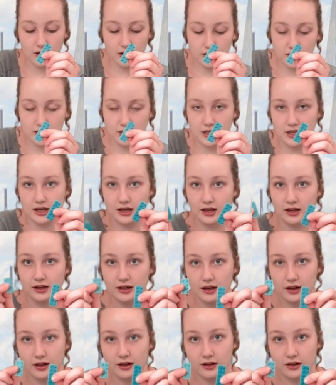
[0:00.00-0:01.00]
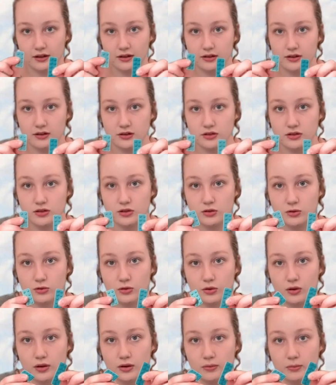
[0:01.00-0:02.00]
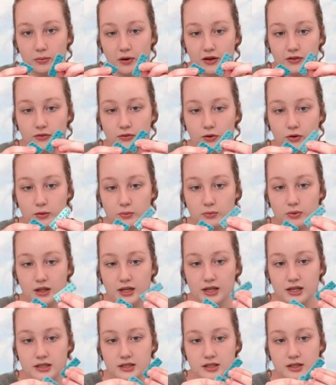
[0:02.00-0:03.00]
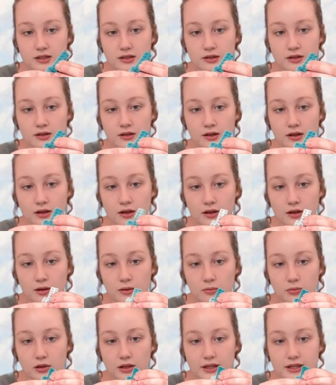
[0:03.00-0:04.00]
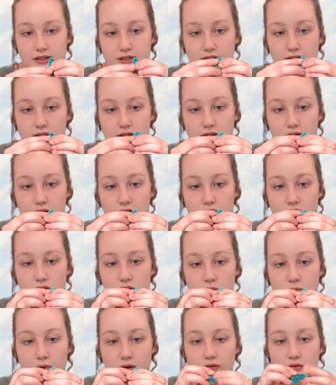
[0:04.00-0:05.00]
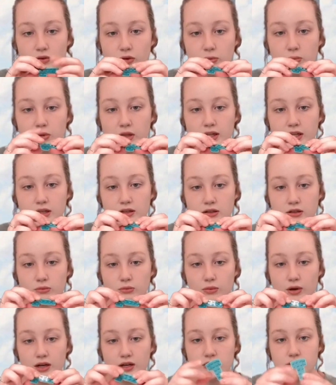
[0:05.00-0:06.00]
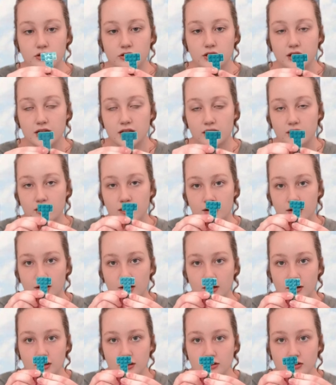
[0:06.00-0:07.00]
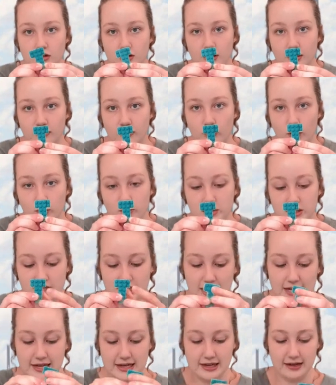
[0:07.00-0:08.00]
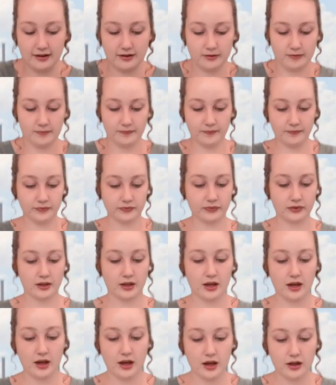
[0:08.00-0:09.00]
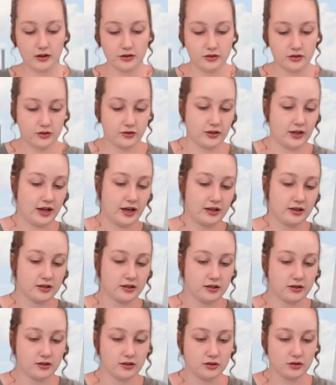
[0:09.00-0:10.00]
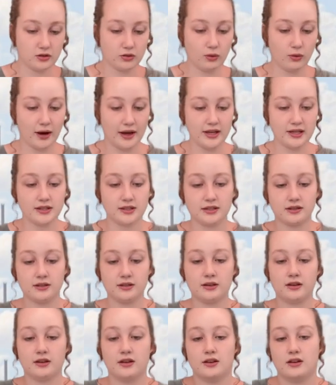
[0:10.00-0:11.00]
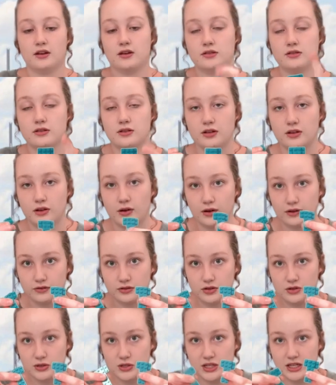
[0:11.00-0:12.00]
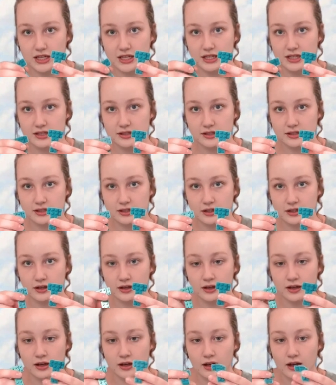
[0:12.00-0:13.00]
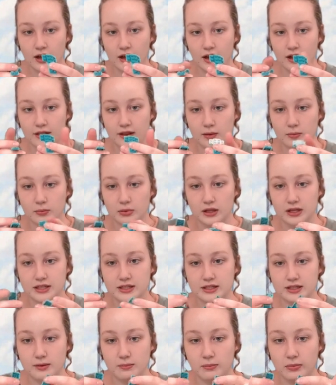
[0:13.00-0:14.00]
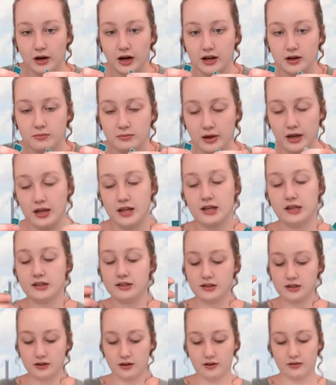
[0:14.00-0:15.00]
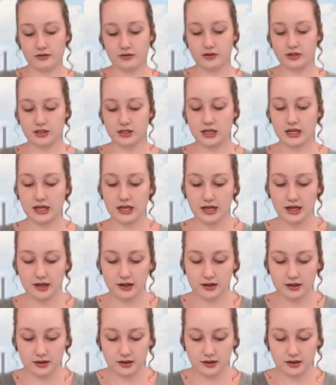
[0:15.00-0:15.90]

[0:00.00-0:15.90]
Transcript: take a 2x4 plate, place the 2x4 plate right underneath so they form a T. Do that twice, so then you have 2 T's, and then place the bottom end of the T